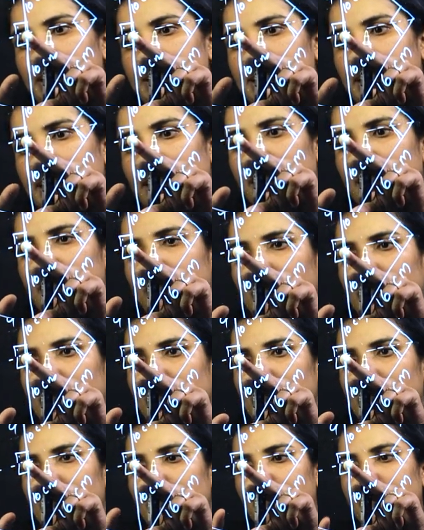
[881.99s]

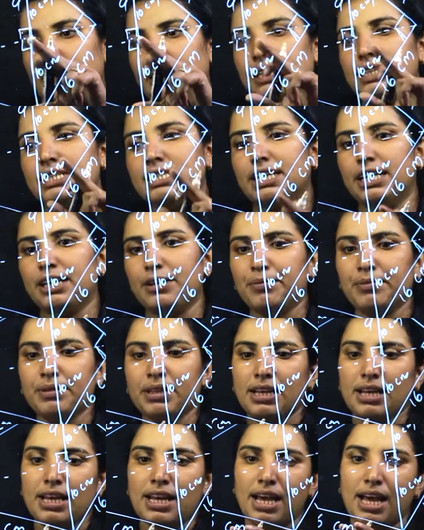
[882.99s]
This is
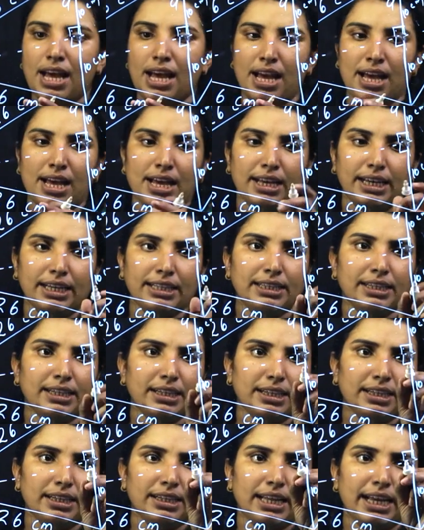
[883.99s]

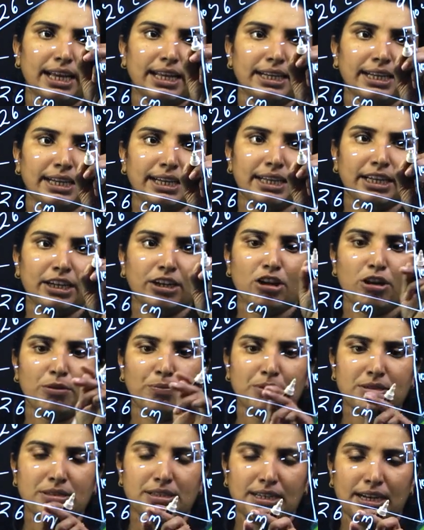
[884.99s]
90 degrees
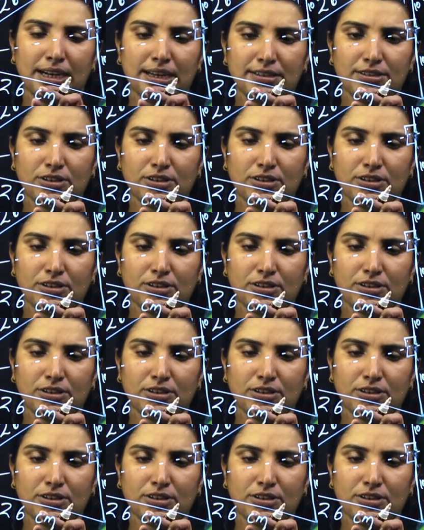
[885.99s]
opposite.